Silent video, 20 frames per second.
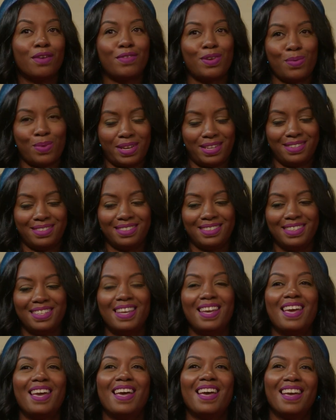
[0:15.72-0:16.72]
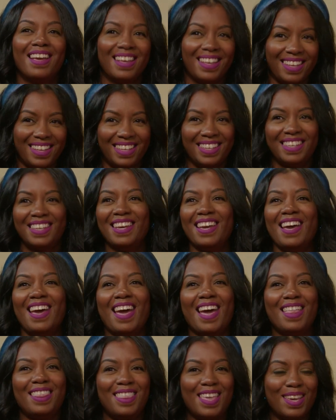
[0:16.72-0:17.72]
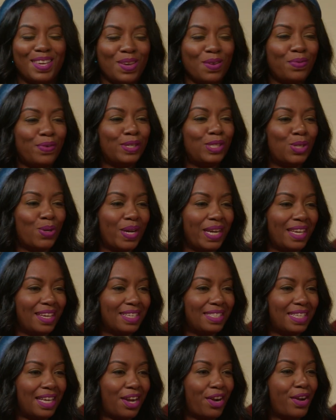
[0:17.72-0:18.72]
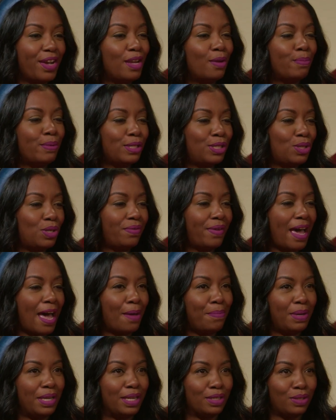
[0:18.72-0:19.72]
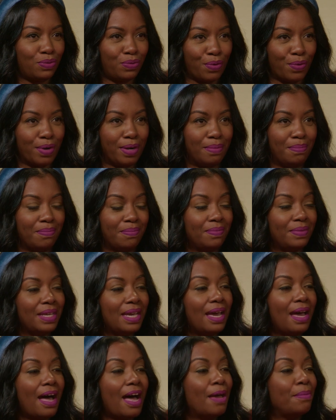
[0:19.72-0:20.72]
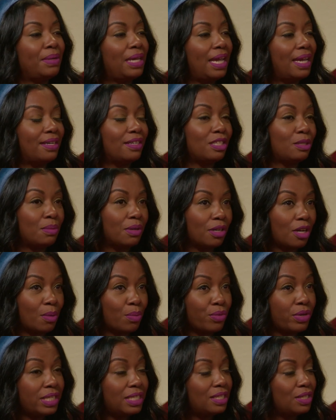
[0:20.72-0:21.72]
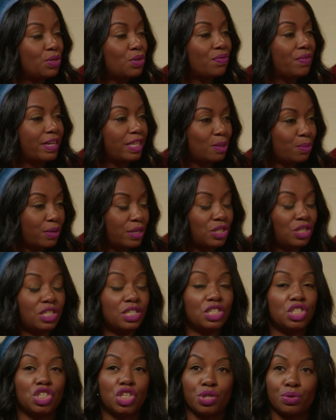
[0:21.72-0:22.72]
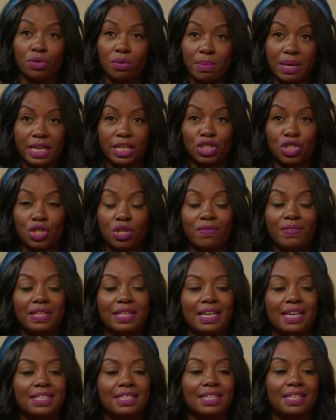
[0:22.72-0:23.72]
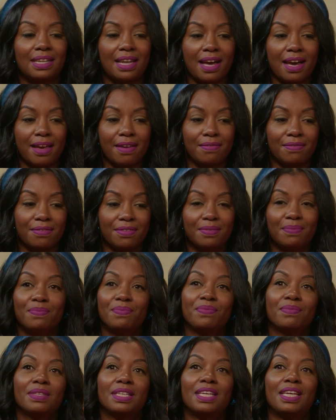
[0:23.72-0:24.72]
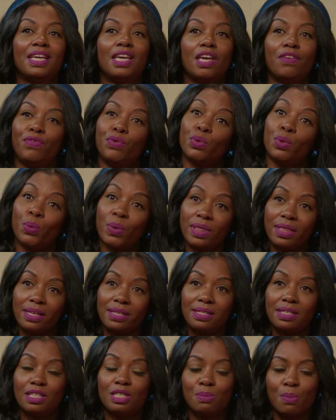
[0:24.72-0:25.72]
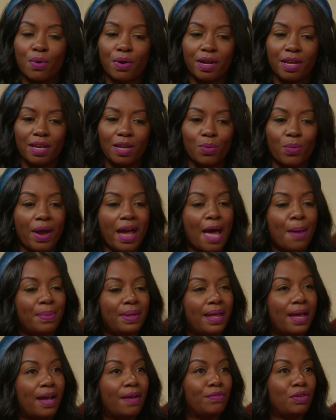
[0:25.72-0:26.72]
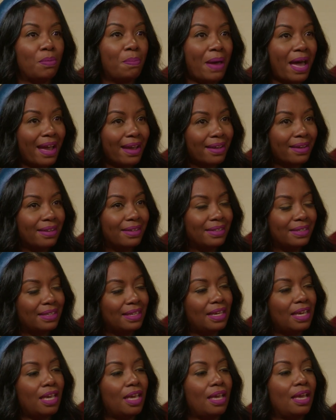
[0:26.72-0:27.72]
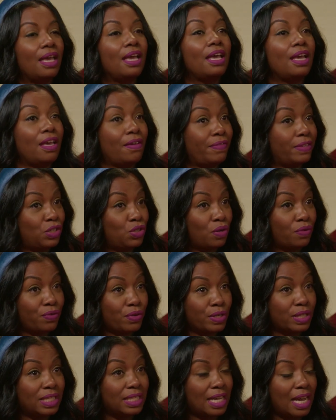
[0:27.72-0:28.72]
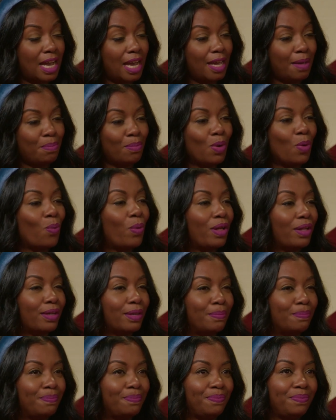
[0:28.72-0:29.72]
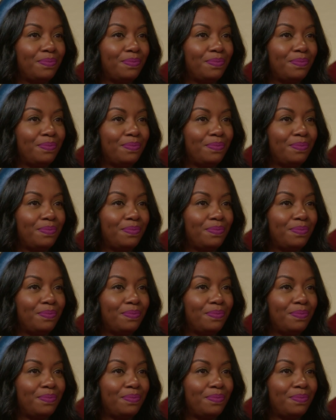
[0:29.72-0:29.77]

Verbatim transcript: everyone. And thank you for joining us at our In Pursuit of Happiness Forum. I'm Candice Montgomery, Senior Vice President and General Manager of Atlantic Live. If you were with us this morning, we're happy to have you back. If it's your first time, welcome.